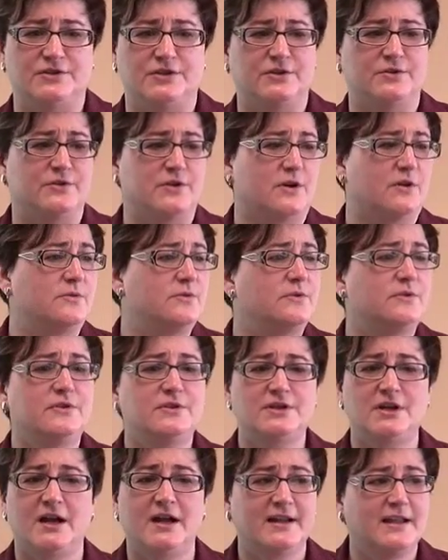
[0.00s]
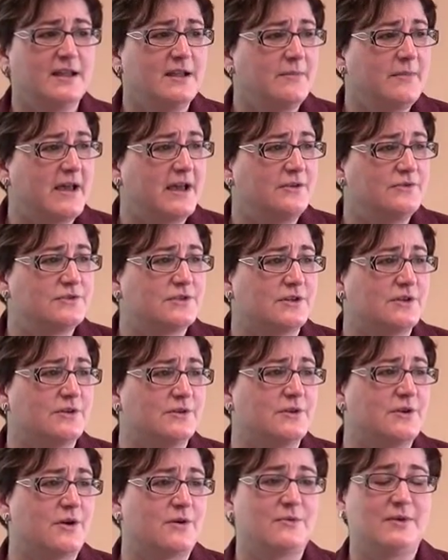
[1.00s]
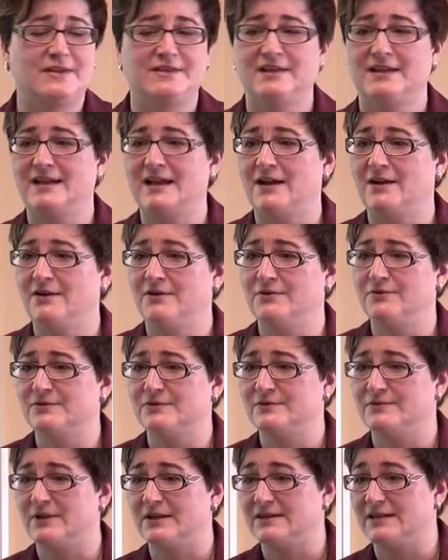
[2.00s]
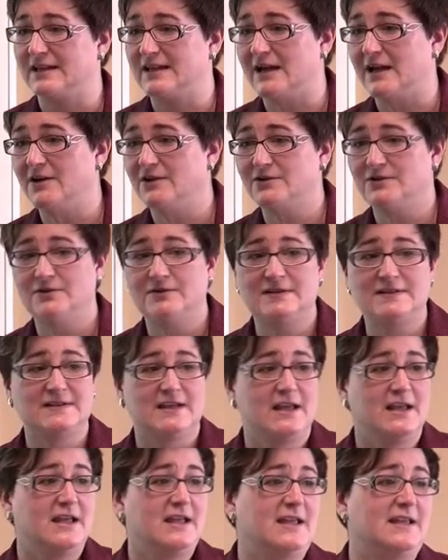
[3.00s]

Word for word: Do you know who they're talking about? Do you know what the, char who's, what the character is?